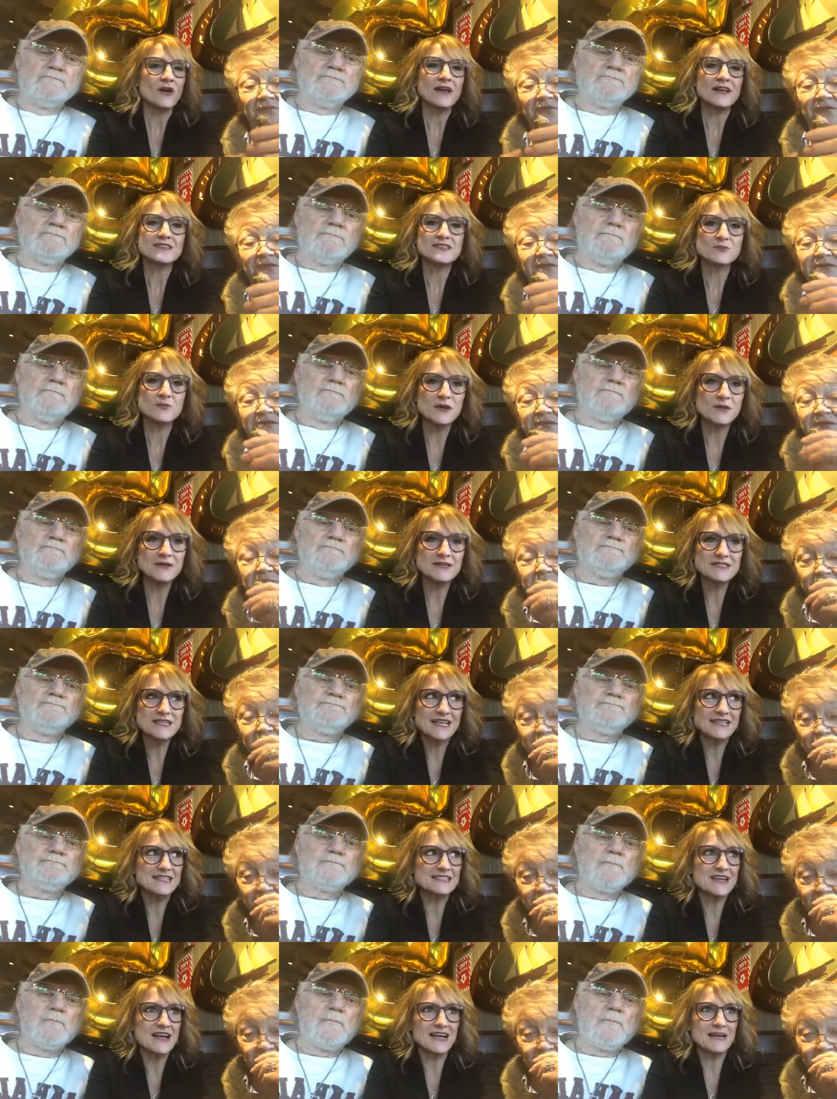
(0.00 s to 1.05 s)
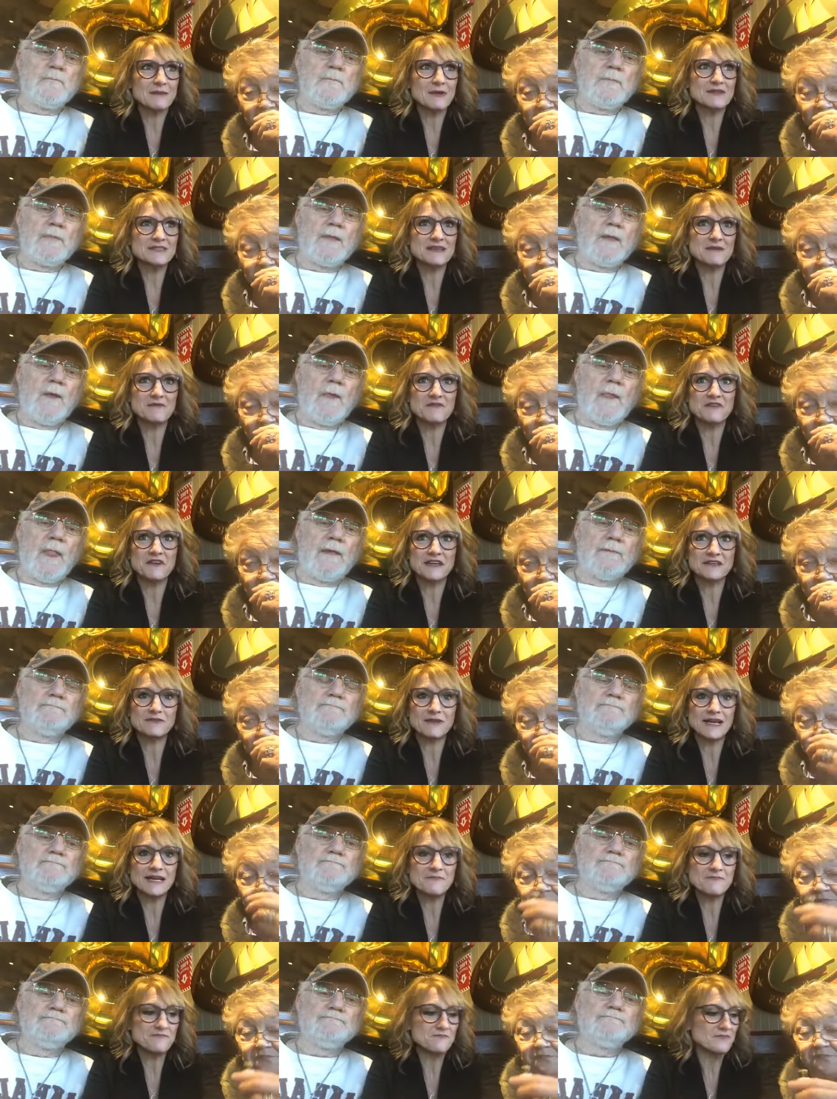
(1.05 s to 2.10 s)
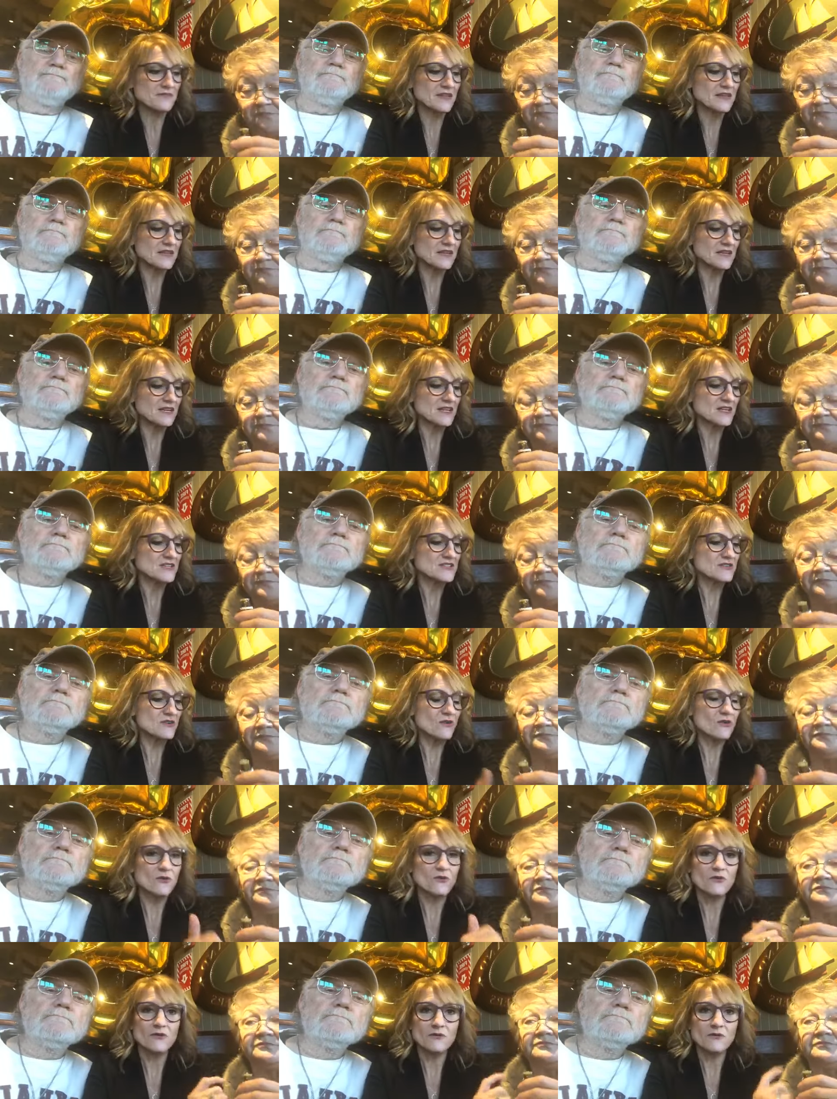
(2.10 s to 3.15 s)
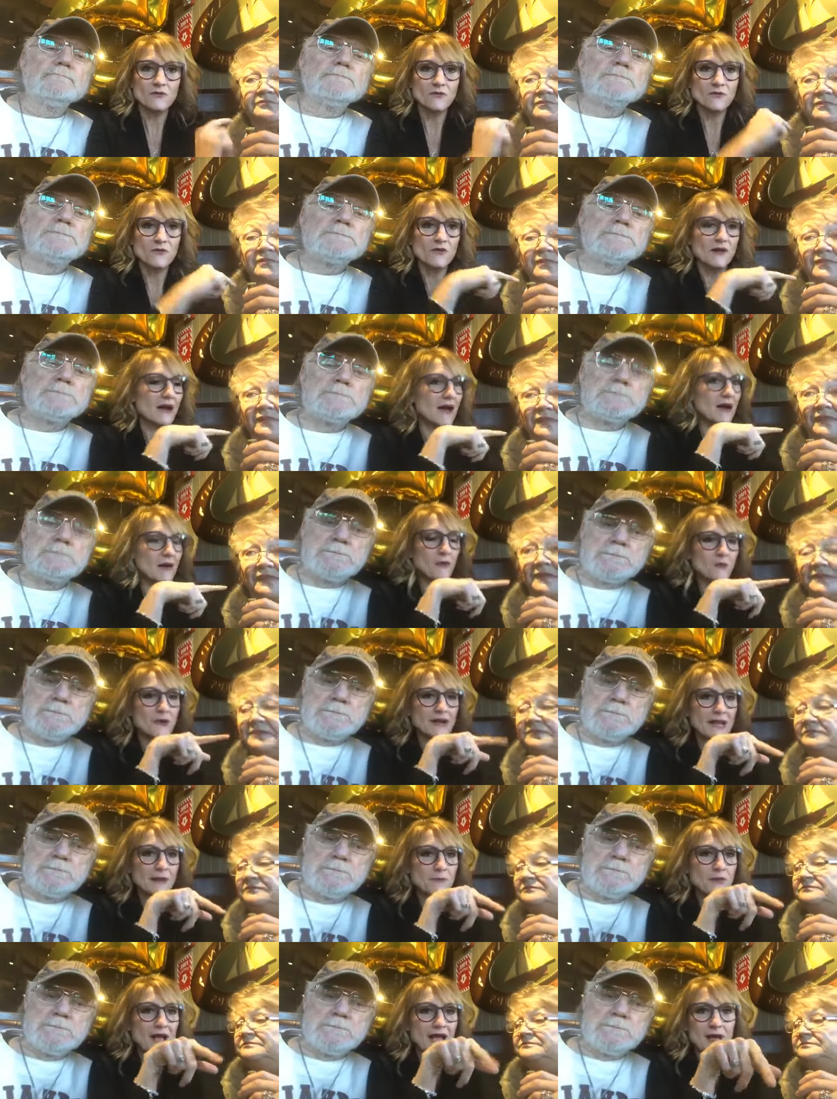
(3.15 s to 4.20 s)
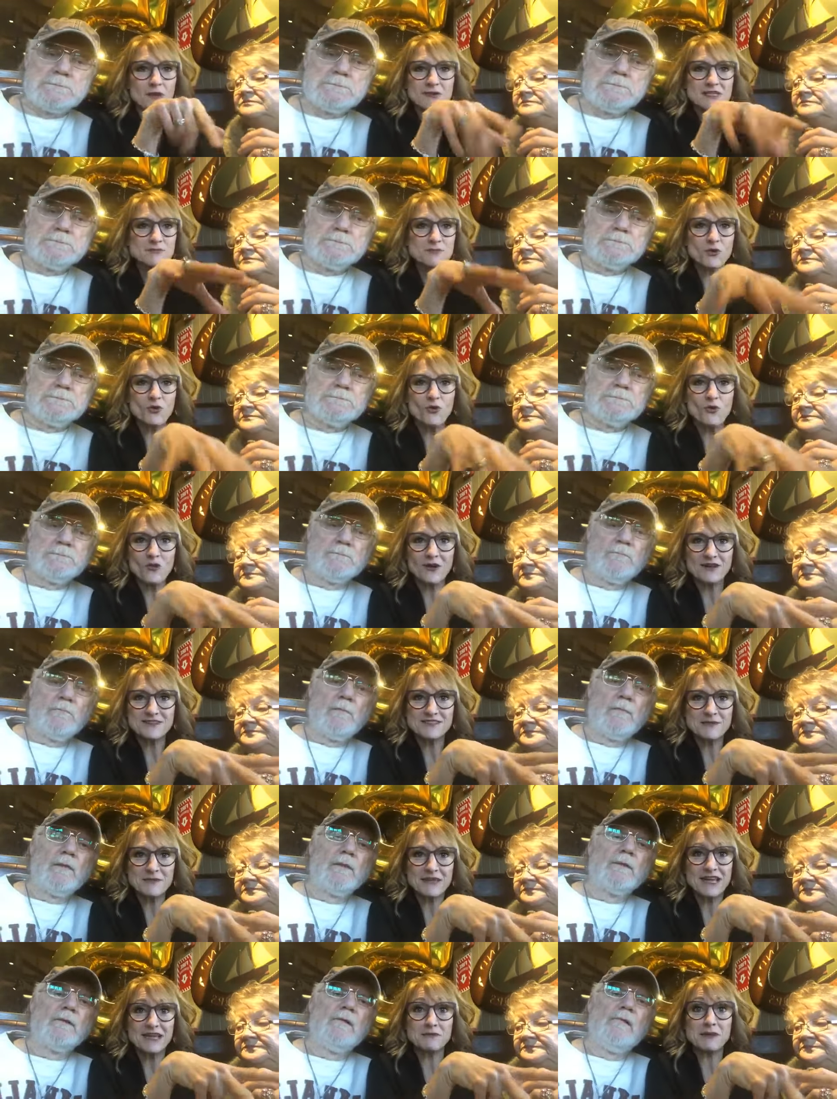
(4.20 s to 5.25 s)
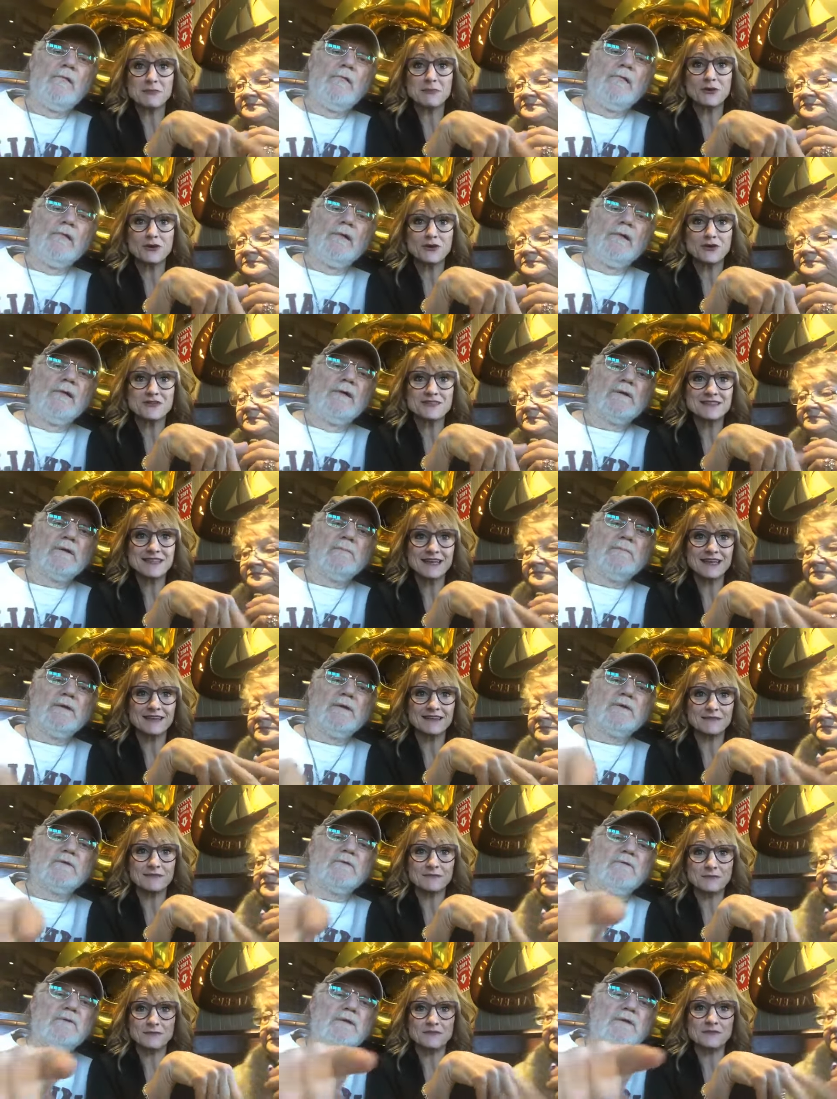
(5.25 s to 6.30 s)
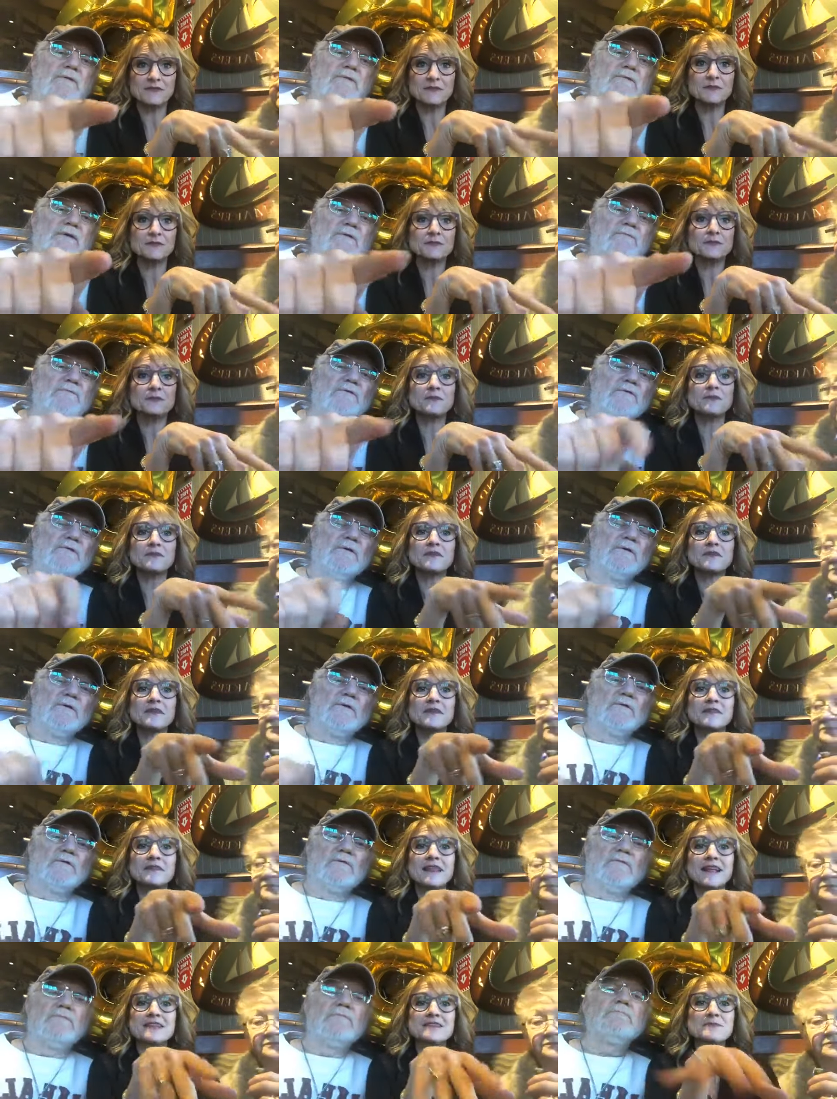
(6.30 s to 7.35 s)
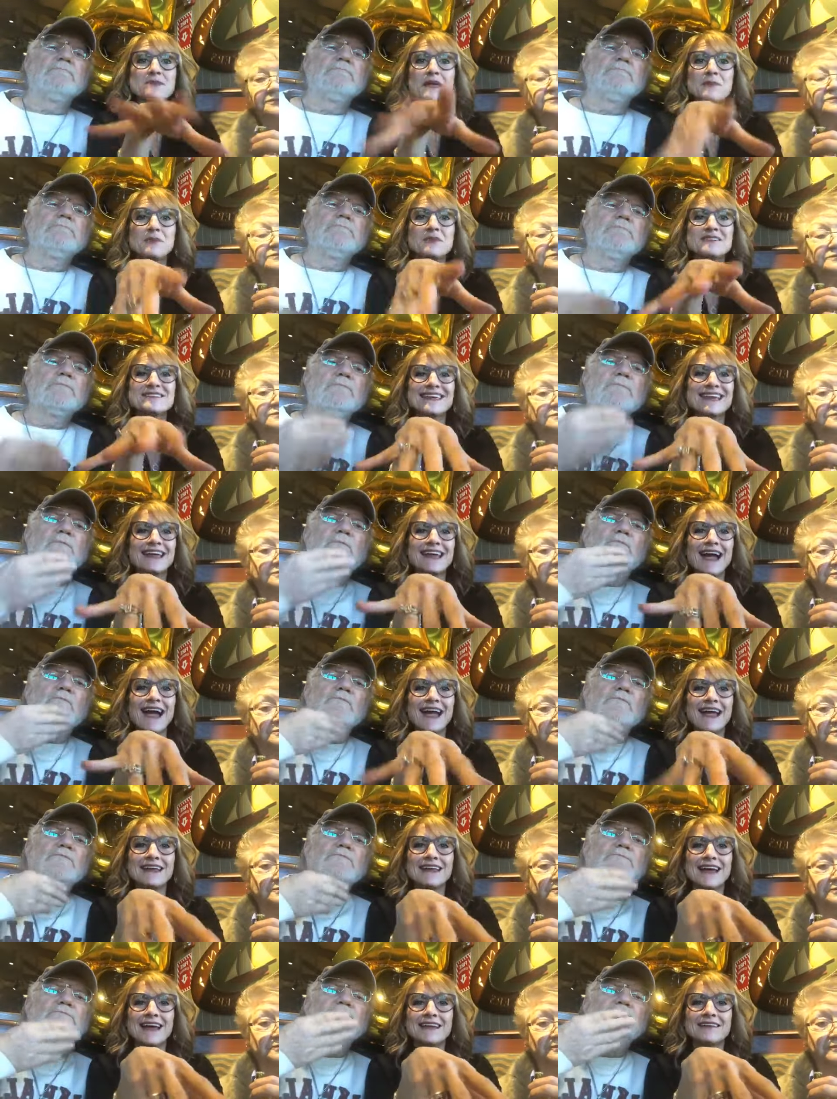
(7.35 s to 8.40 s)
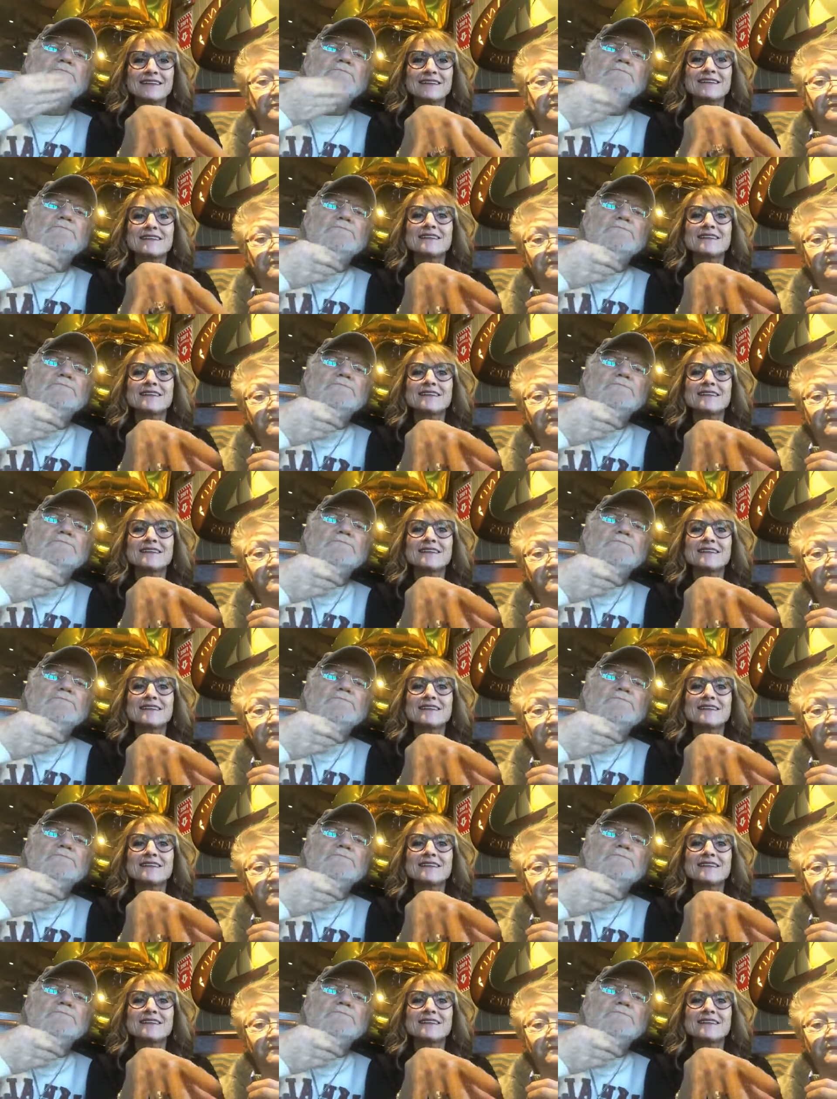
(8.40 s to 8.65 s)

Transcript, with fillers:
Speaker 1: Orange. Okay, so we always like to talk about something fun, right? Mm. So when I I always pull something out of my purse, like that green stuff is there. That's people saying hi, Dad.